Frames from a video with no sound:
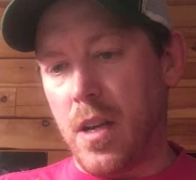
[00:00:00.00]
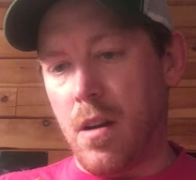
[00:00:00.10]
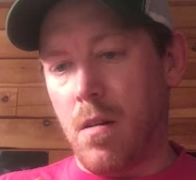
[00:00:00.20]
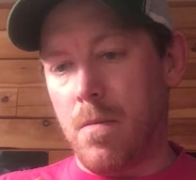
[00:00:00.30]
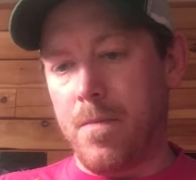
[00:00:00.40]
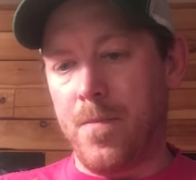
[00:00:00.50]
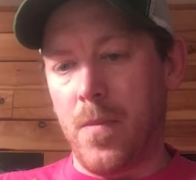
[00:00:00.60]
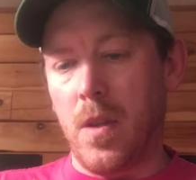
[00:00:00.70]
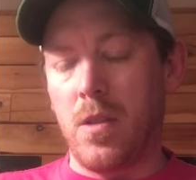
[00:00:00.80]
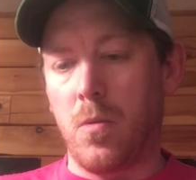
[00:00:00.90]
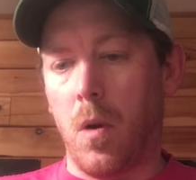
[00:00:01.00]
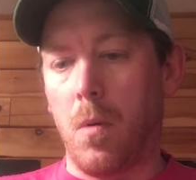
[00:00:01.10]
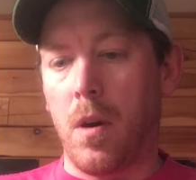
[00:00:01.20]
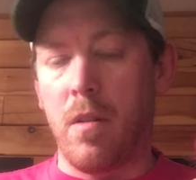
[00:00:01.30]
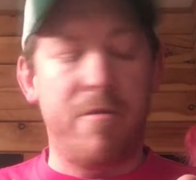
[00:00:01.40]
here. This is where
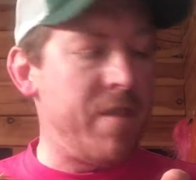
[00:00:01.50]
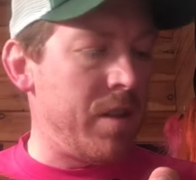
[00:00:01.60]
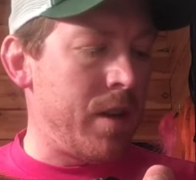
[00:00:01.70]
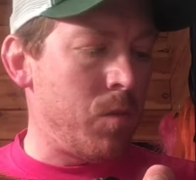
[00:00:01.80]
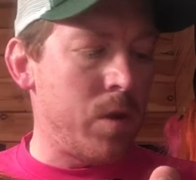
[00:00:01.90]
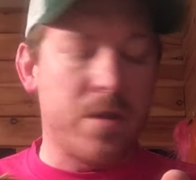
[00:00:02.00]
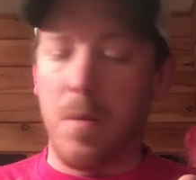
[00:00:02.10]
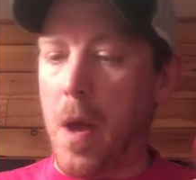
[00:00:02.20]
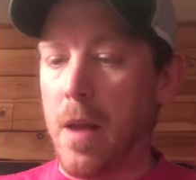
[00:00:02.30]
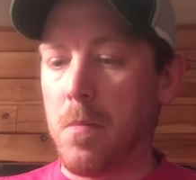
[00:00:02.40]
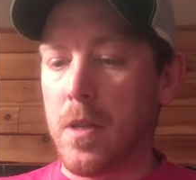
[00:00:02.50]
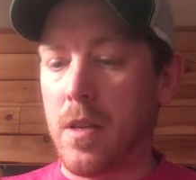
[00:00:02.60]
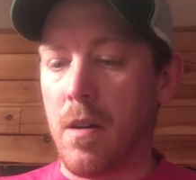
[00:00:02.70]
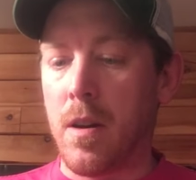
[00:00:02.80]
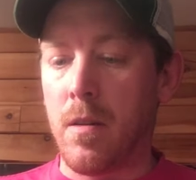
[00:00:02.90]
we're going to fill in with some head
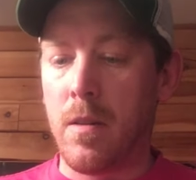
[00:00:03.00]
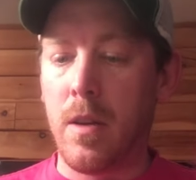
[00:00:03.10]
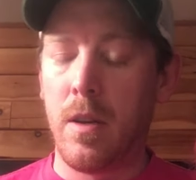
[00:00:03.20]
material